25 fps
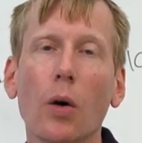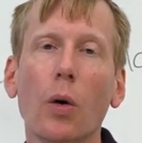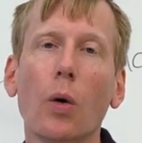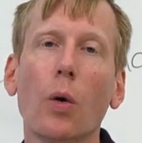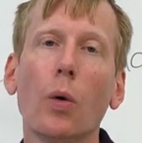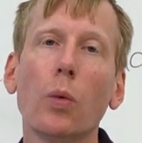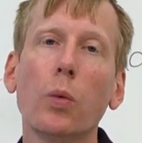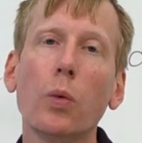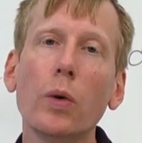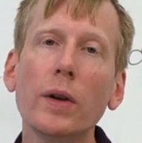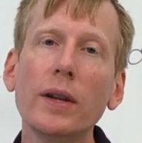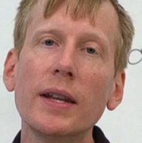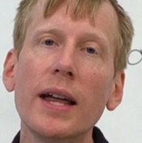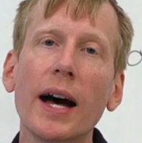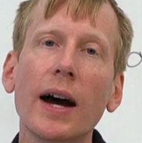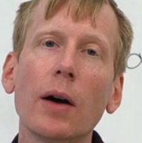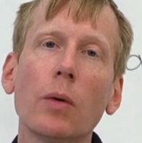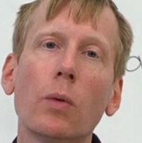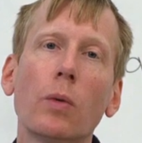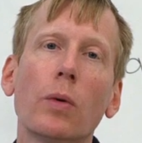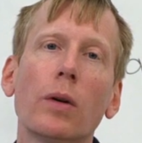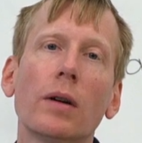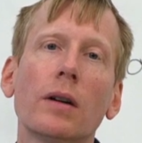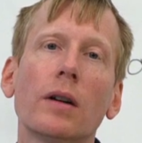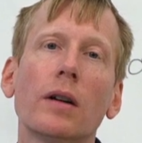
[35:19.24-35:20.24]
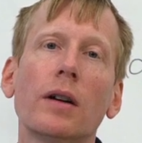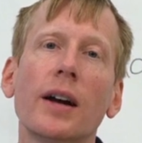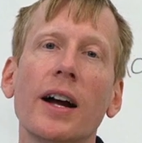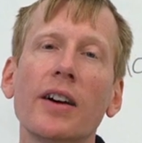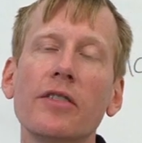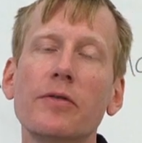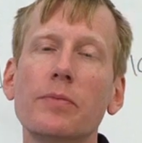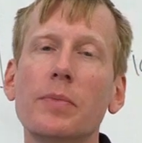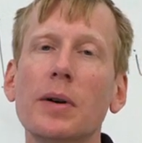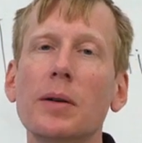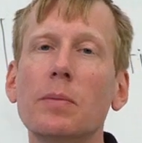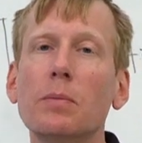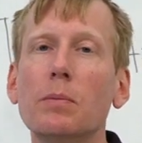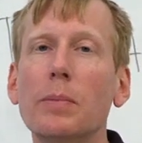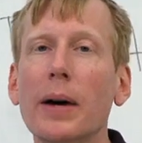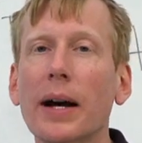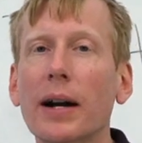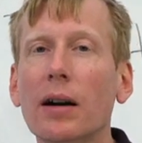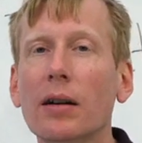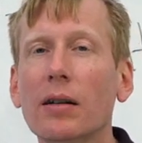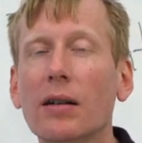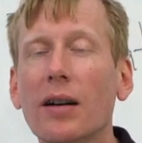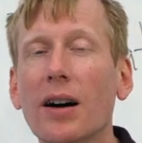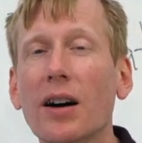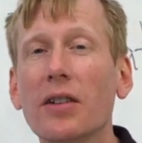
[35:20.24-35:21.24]
Or would that worker have been
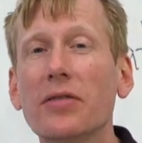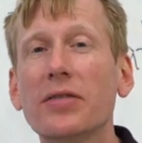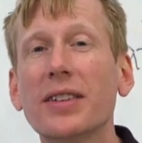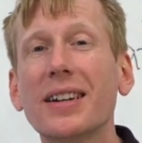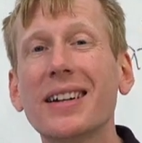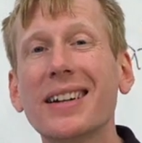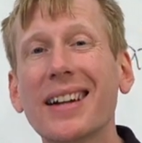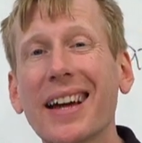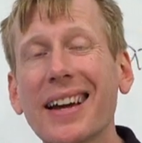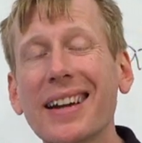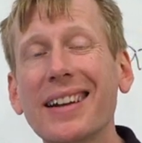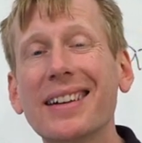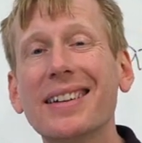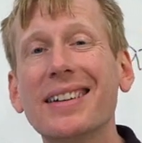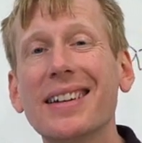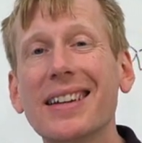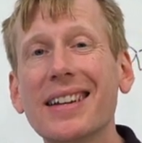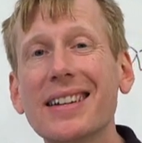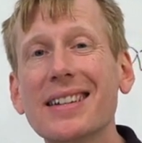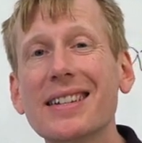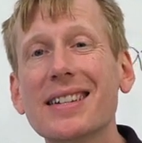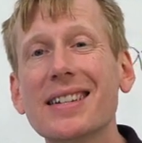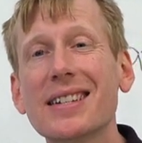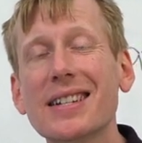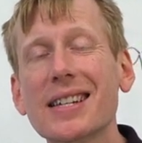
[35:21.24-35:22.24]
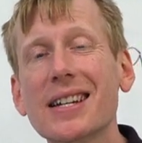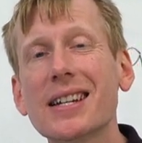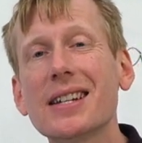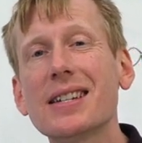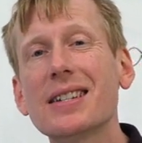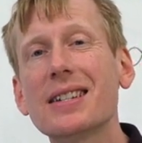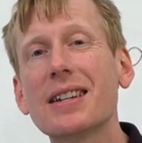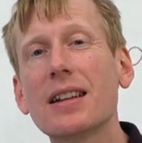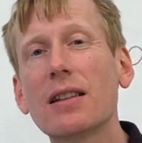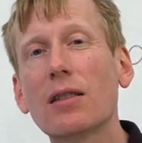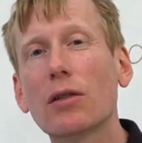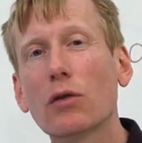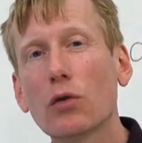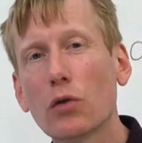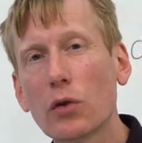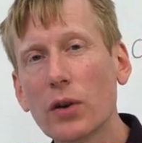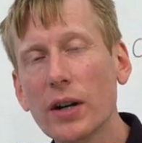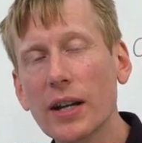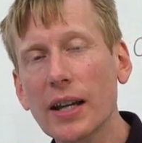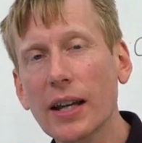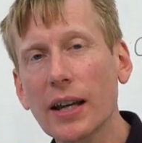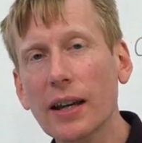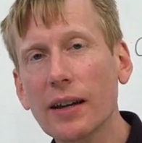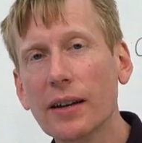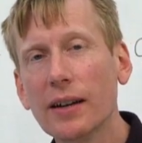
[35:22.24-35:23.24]
better off in
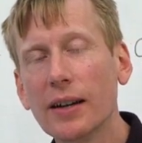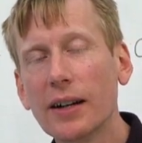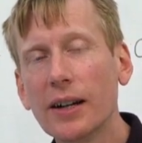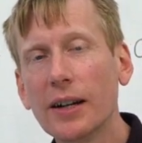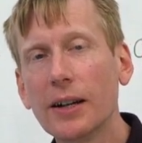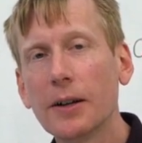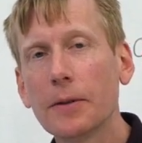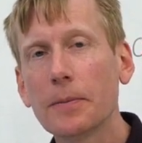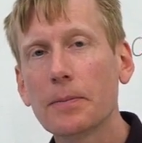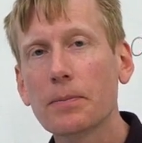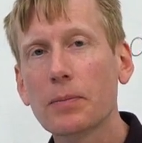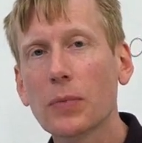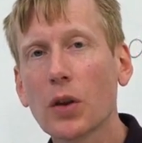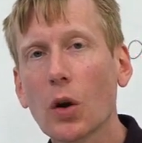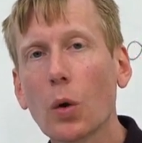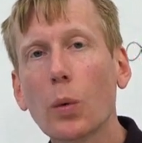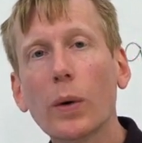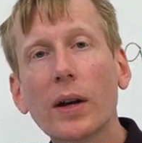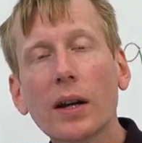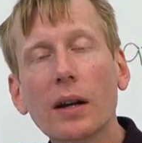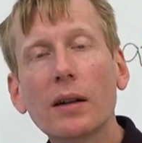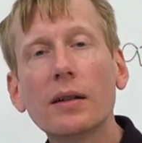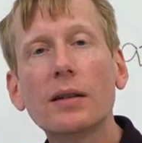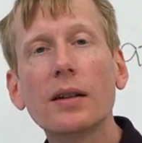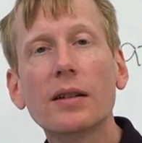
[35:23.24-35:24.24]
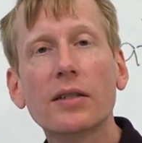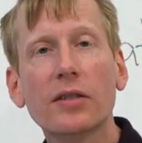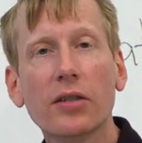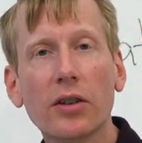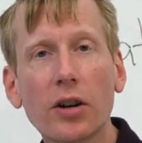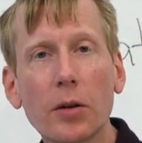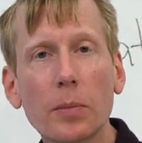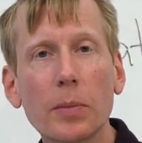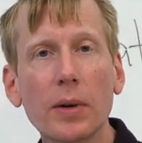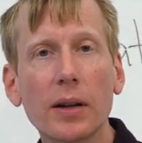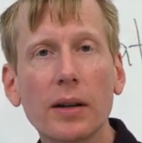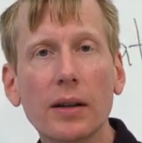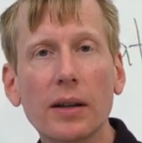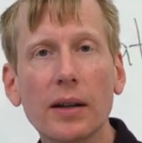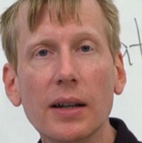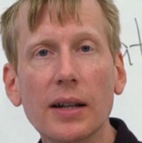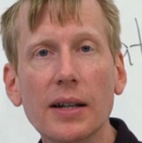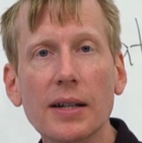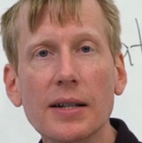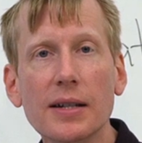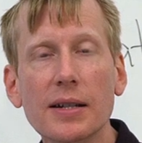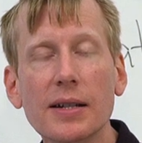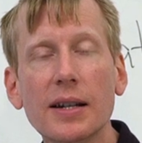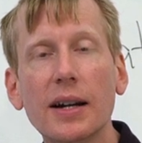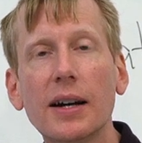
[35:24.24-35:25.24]
1963? We can determine
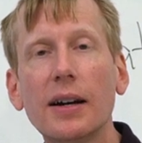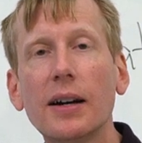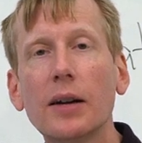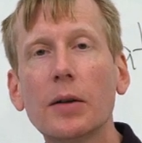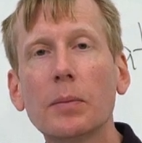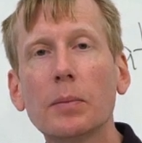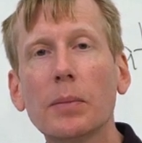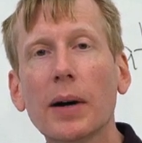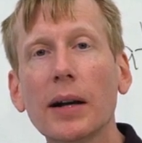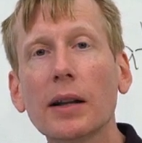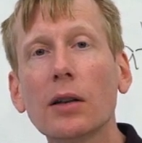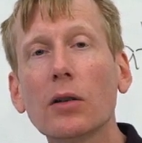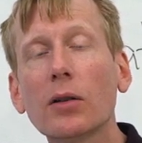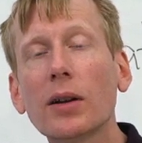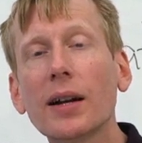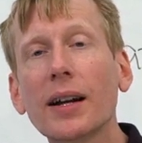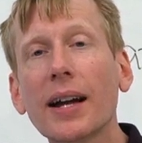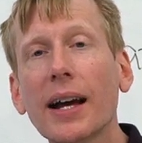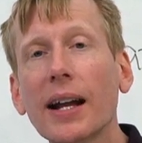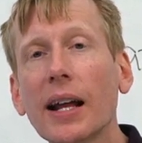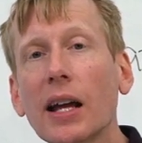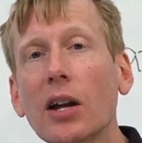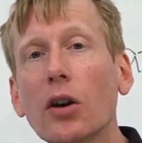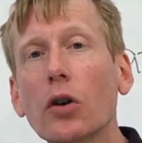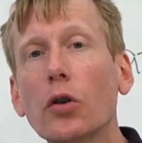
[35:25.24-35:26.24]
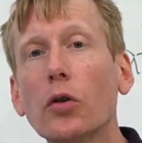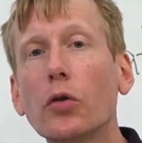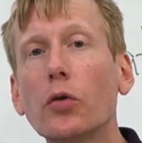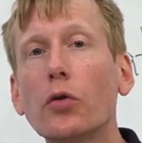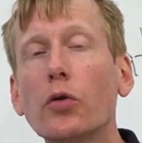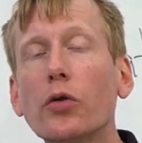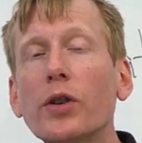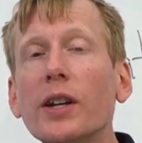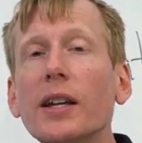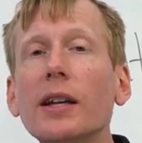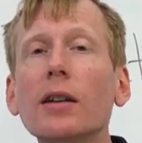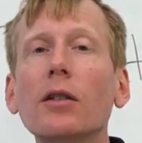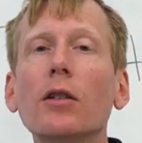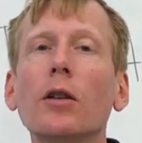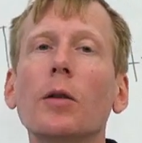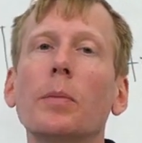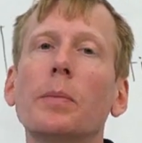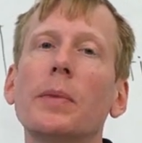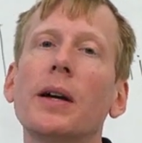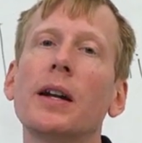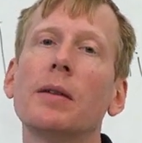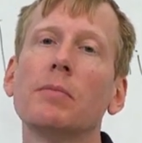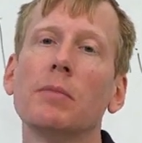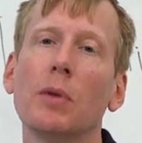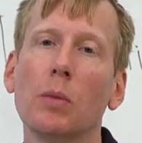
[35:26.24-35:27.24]
this by looking at a real
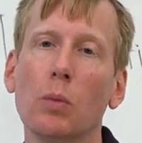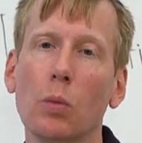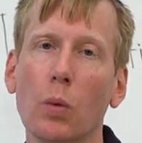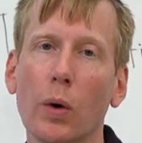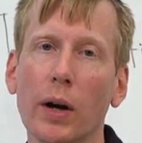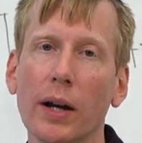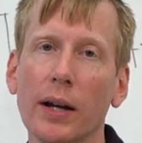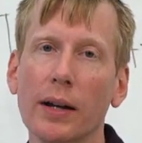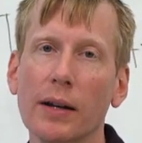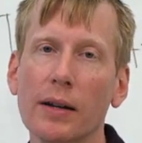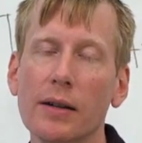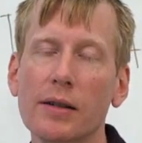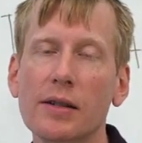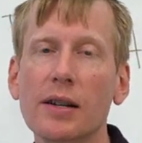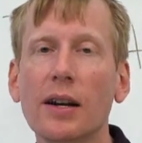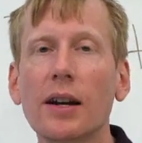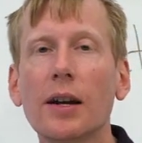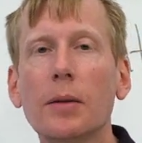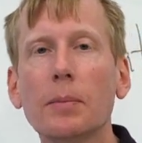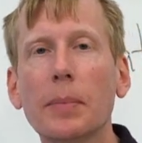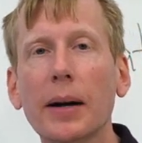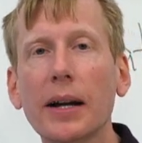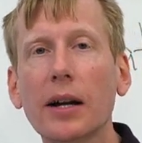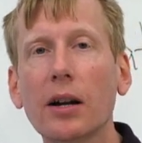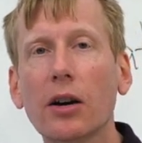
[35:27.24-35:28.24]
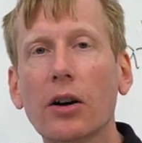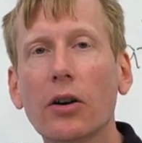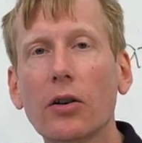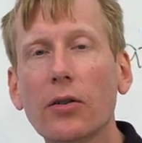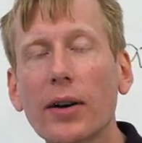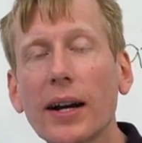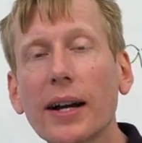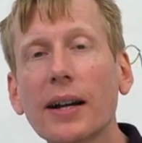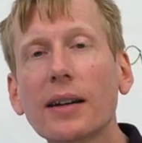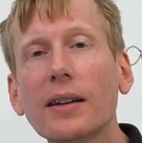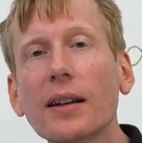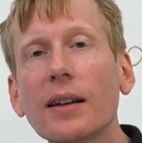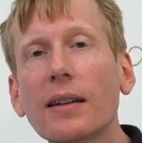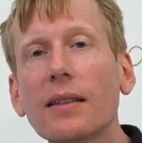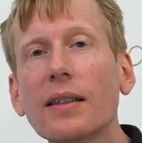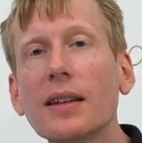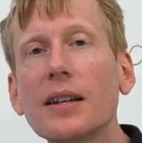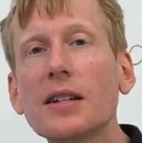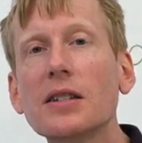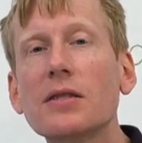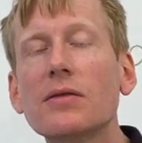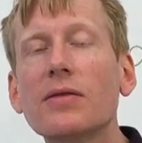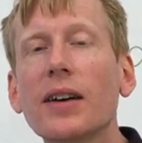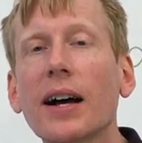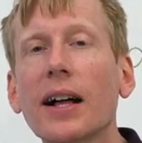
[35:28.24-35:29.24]
minimum wage, by correcting
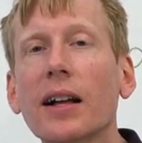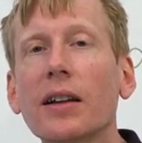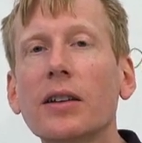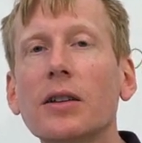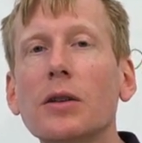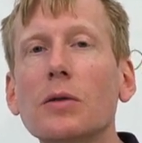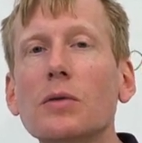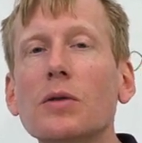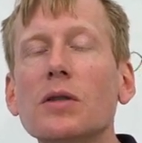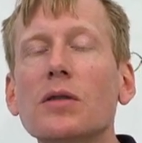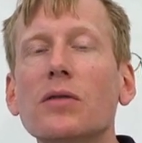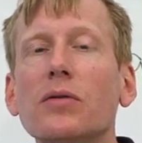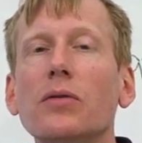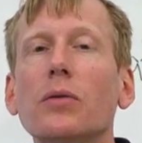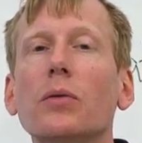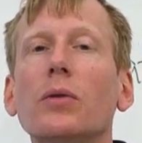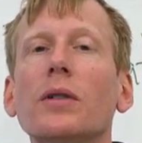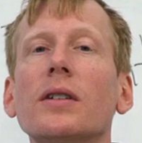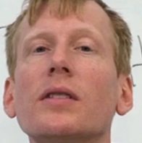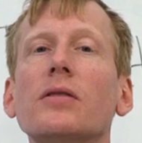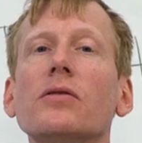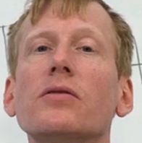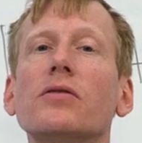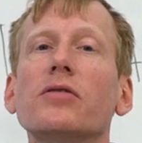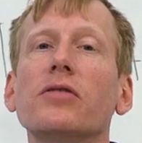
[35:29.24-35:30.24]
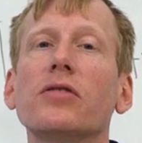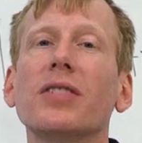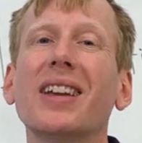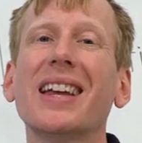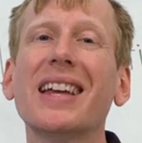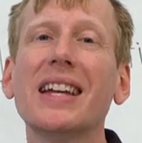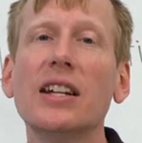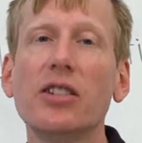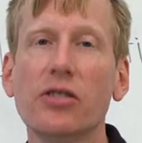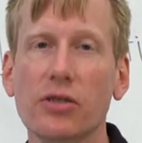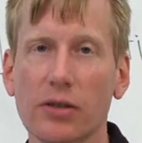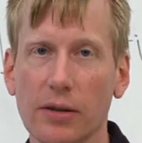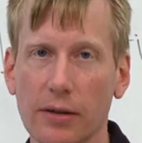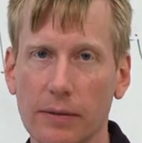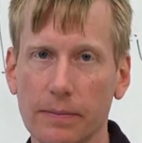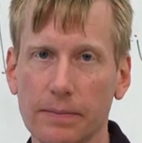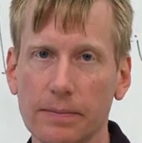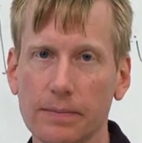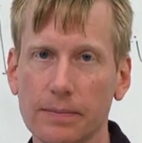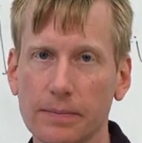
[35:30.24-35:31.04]
these values for inflation.